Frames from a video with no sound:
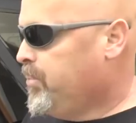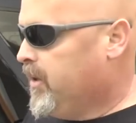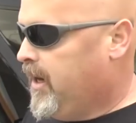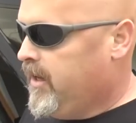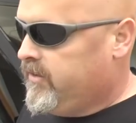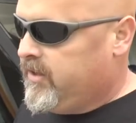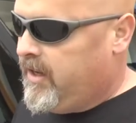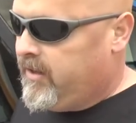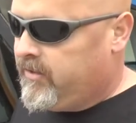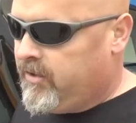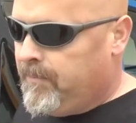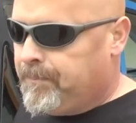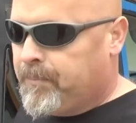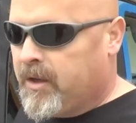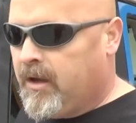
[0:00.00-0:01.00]
process
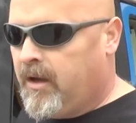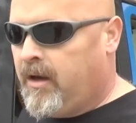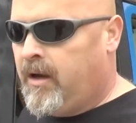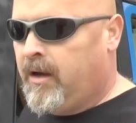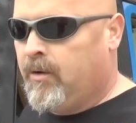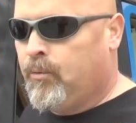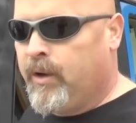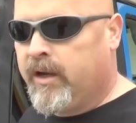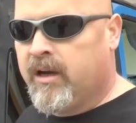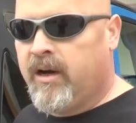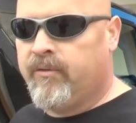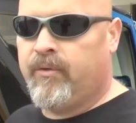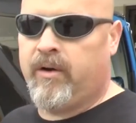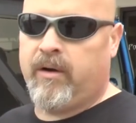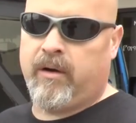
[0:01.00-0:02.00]
we
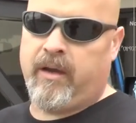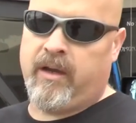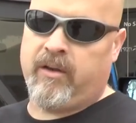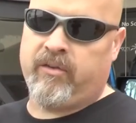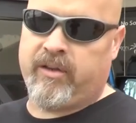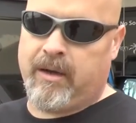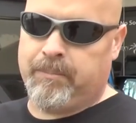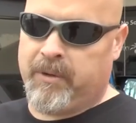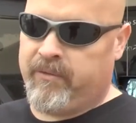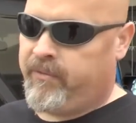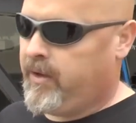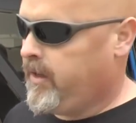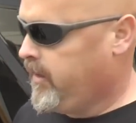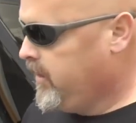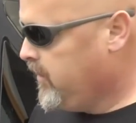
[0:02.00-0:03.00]
cover in a separate
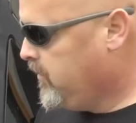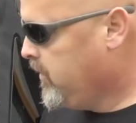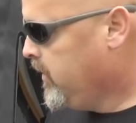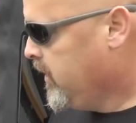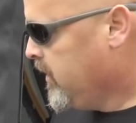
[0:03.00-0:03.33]
video,